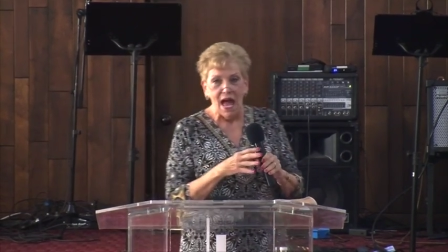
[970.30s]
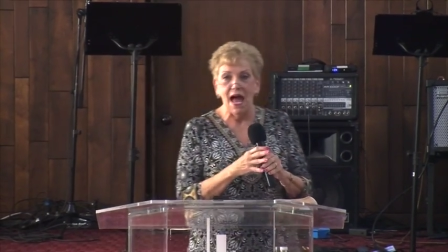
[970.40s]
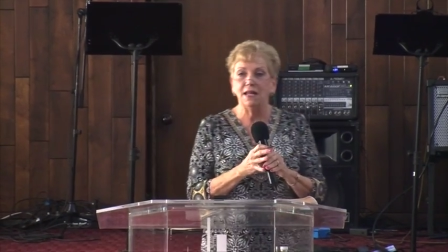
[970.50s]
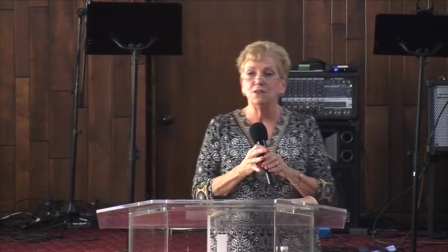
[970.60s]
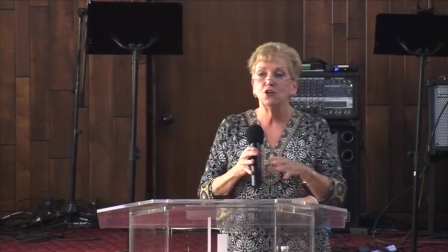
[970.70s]

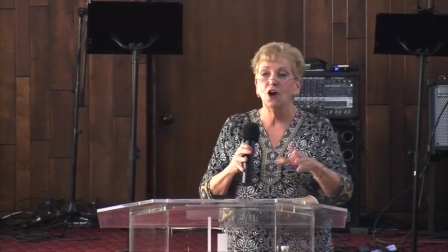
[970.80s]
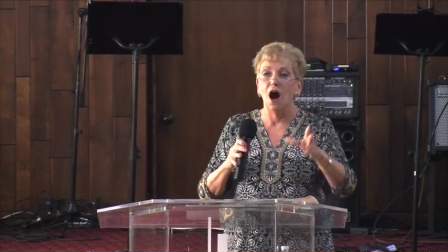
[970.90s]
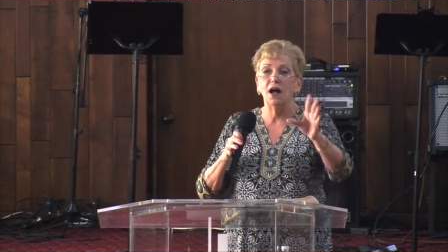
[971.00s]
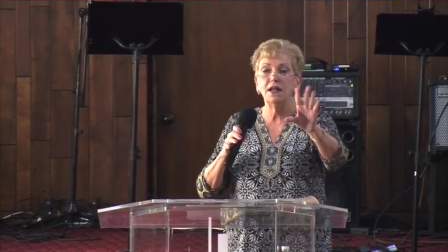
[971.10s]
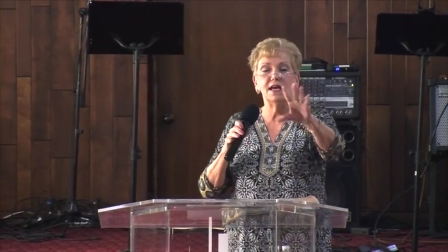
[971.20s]
And
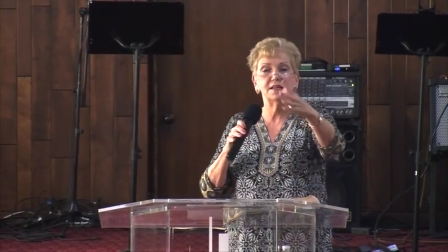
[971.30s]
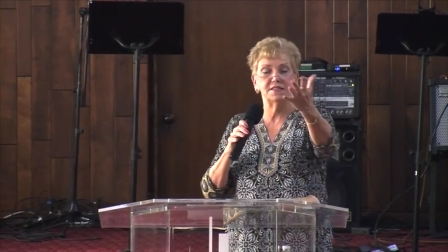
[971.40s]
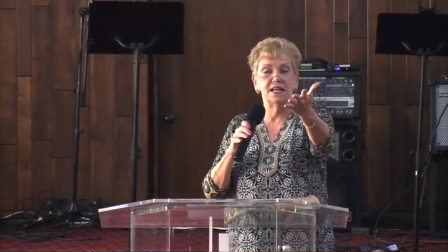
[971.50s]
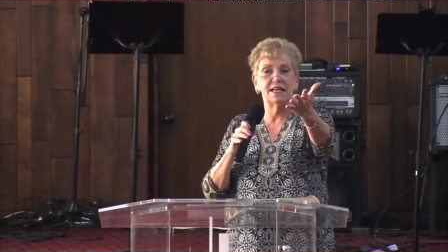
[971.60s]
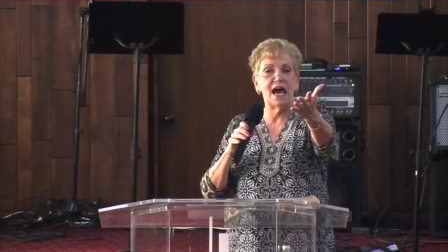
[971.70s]
God, he has
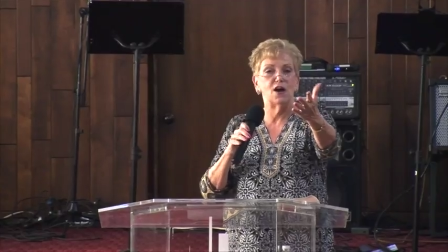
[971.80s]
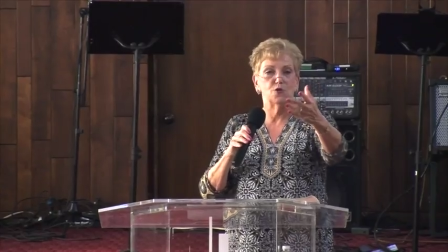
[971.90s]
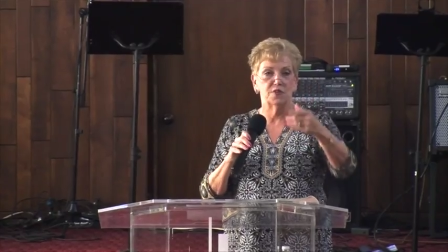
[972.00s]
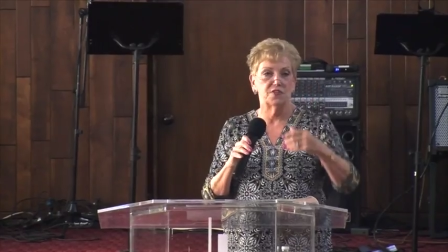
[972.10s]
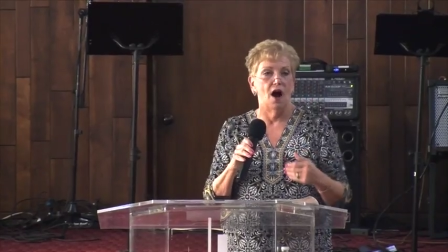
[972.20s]
an
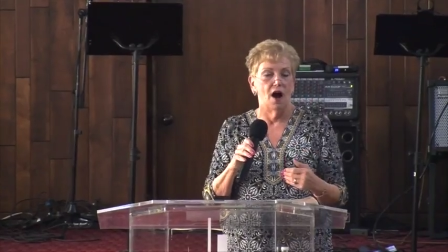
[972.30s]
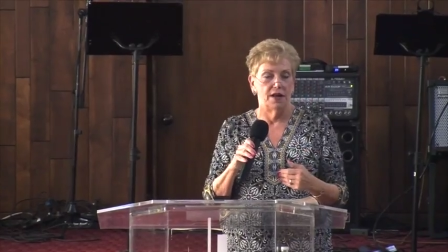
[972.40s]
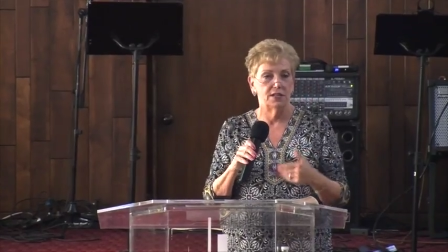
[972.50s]
encounter with God.